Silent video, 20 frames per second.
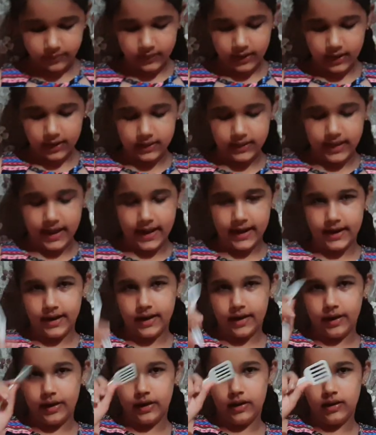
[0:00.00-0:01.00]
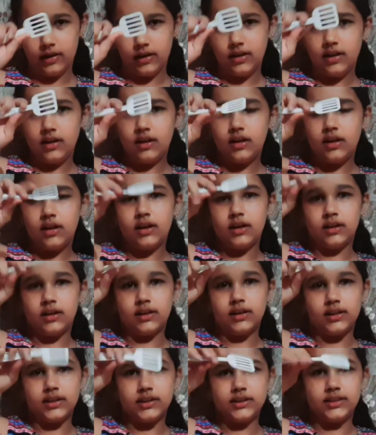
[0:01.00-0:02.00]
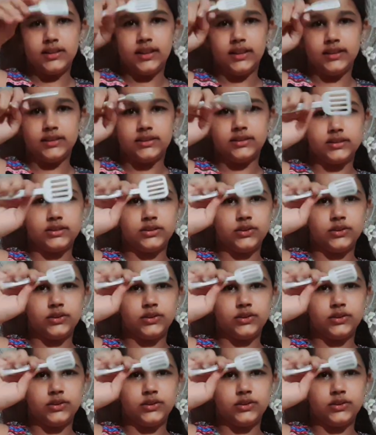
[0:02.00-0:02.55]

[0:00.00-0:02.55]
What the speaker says: Then this